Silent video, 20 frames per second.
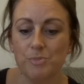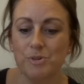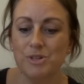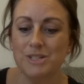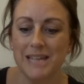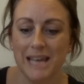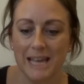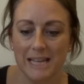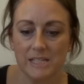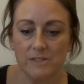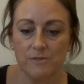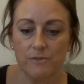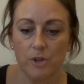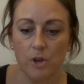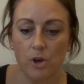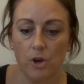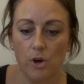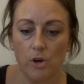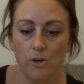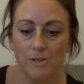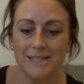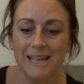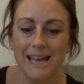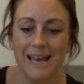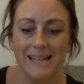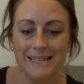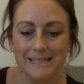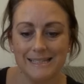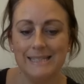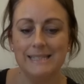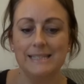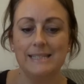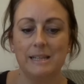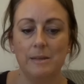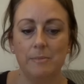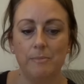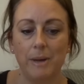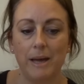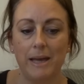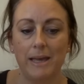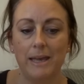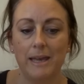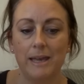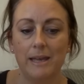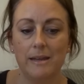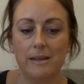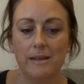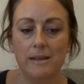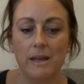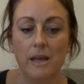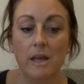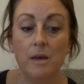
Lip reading: protects floors, anti-slip backing,